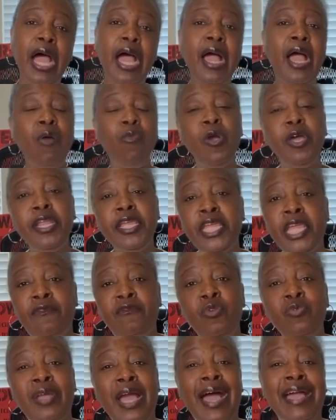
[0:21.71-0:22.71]
I want to give
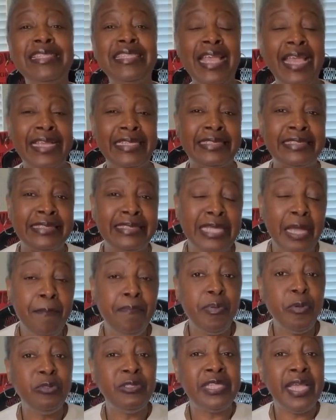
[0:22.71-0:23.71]
you guys a
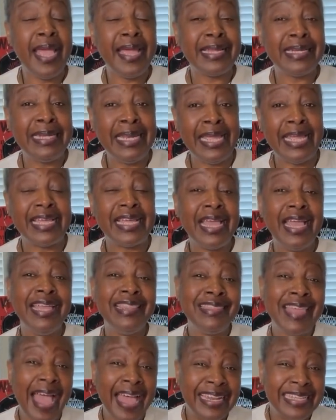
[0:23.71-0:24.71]
simple technique
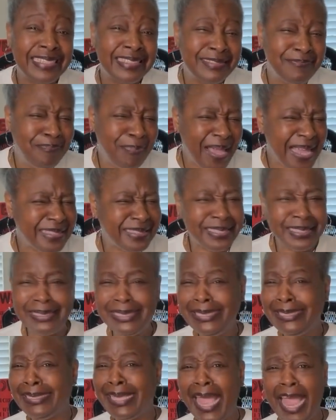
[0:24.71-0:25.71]
that is
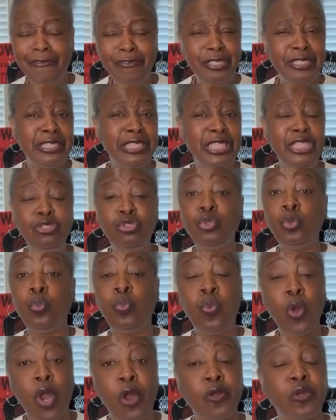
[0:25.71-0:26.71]
basically guaranteed to
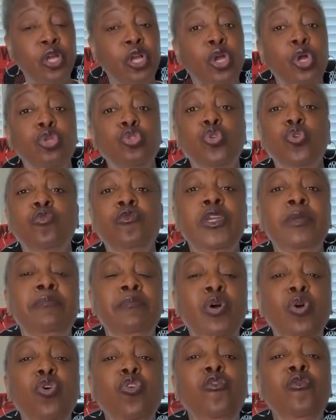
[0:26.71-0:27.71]
work to
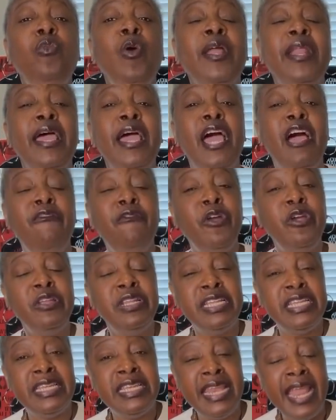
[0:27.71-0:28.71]
remove
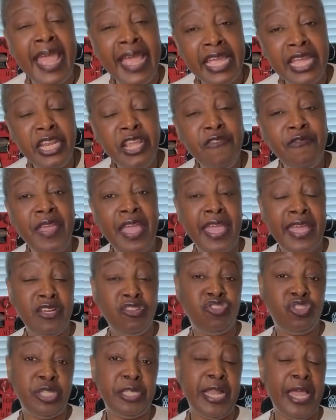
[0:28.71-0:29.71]
whatever negative
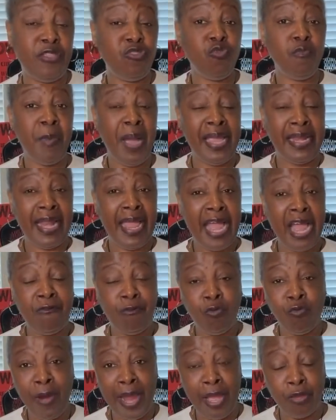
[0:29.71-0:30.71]
energy that you might have
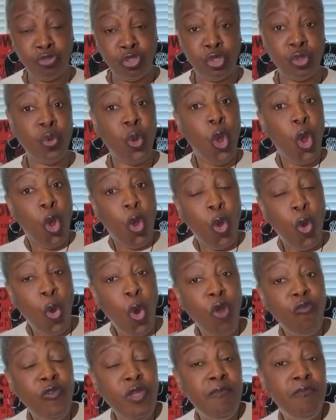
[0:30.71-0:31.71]
around you
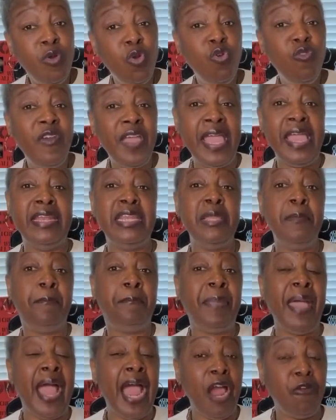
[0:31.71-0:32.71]
or remove any
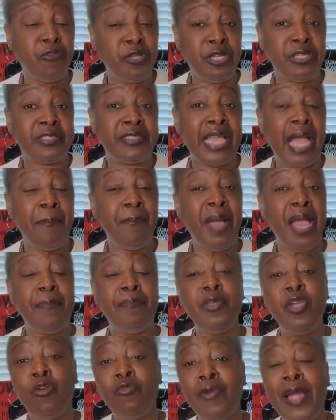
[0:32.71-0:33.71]
barriers that
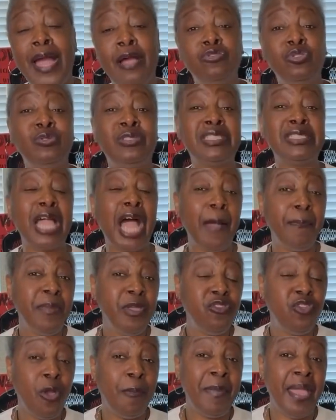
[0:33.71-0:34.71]
might be around you,
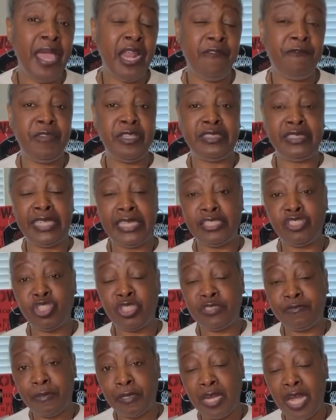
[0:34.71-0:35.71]
stopping your
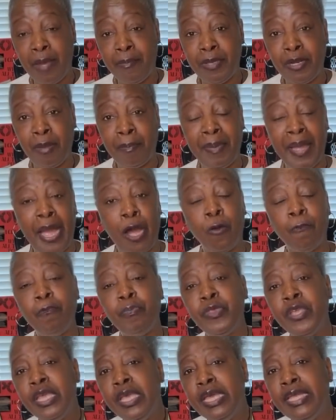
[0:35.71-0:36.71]
manifestations from coming about.
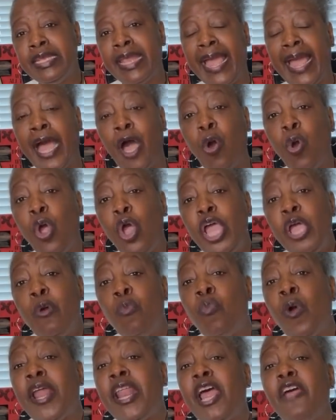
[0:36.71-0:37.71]
Now,
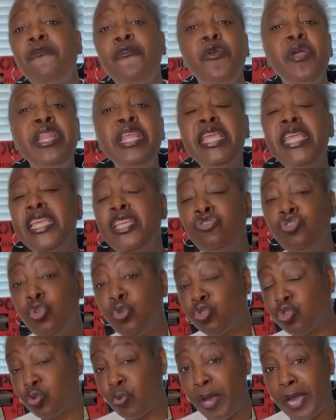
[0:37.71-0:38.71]
whatever it is
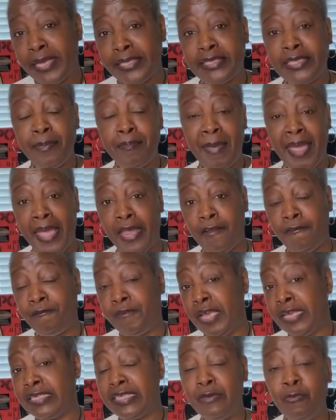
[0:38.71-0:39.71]
you're trying to
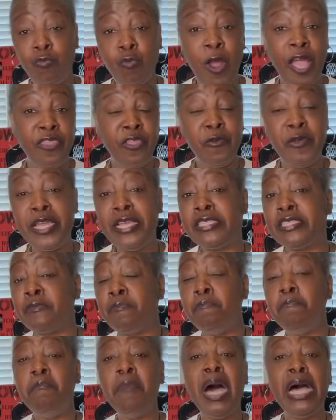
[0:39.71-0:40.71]
manifest, whether
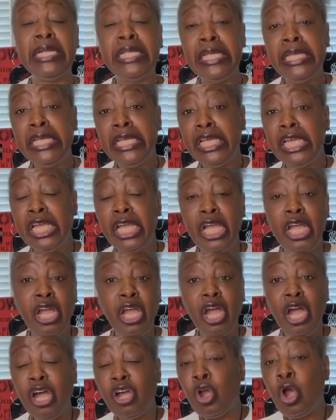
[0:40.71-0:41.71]
it's money,
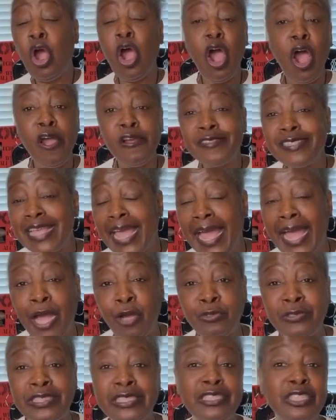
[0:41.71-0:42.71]
cars,
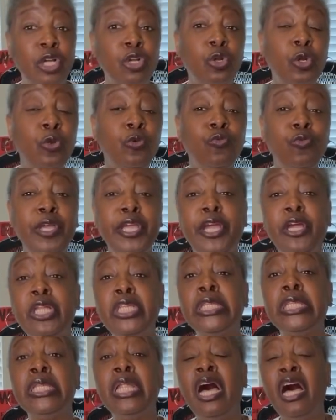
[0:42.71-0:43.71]
houses, a
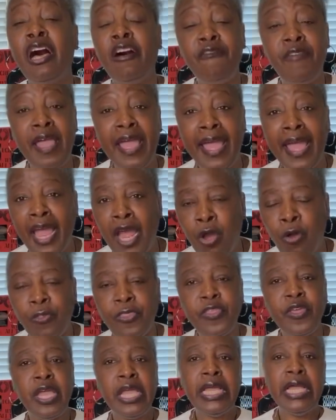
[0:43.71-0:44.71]
career, love,
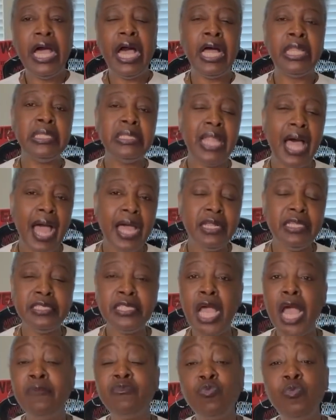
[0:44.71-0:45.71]
health, a lot of
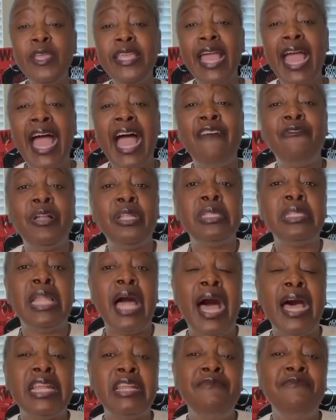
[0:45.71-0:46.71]
times we have a
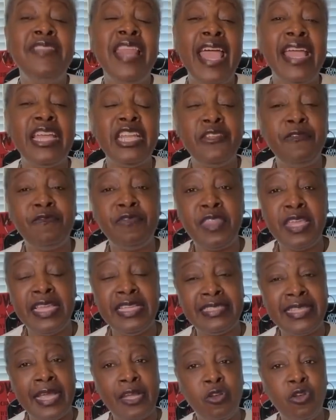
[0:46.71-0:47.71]
lot of negative
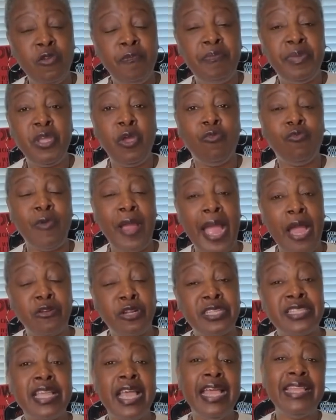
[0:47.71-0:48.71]
things that could be around
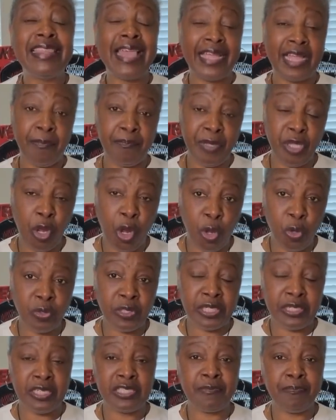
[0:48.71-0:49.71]
us that could be
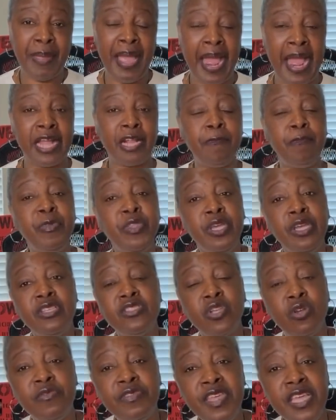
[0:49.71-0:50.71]
holding us back.
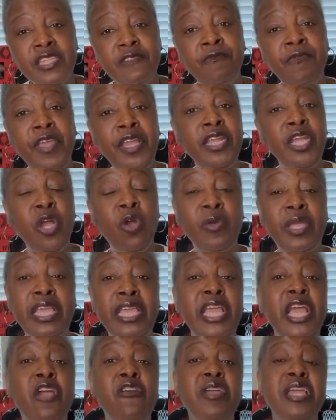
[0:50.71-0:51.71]
So this video
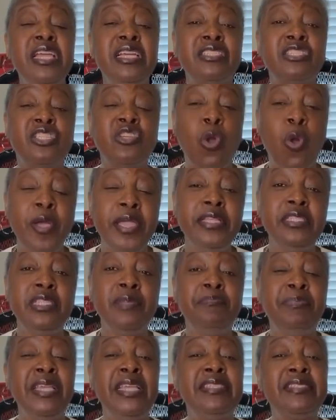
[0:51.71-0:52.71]
here is going
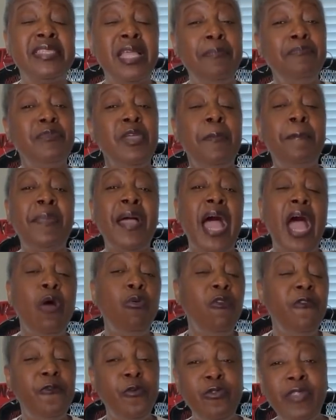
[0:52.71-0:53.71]
to be something
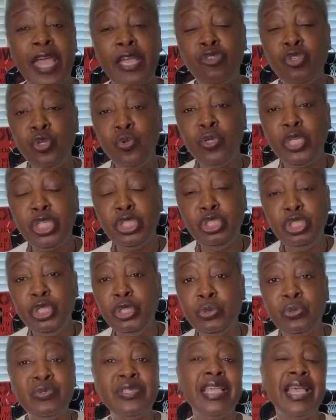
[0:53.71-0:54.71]
powerful that you can
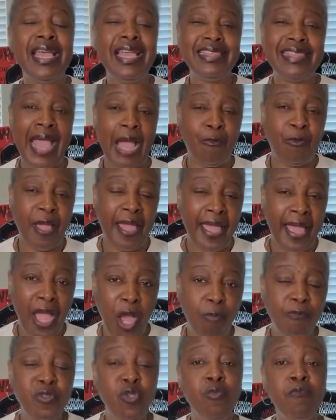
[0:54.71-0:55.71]
use that will
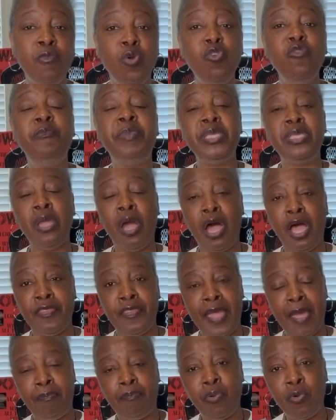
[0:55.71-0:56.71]
help you move
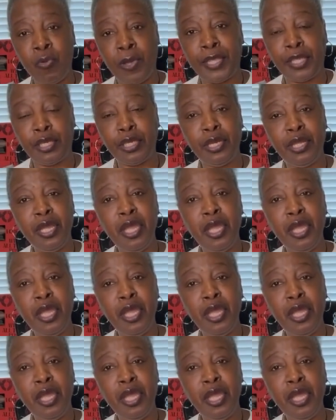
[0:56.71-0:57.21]
beyond that point.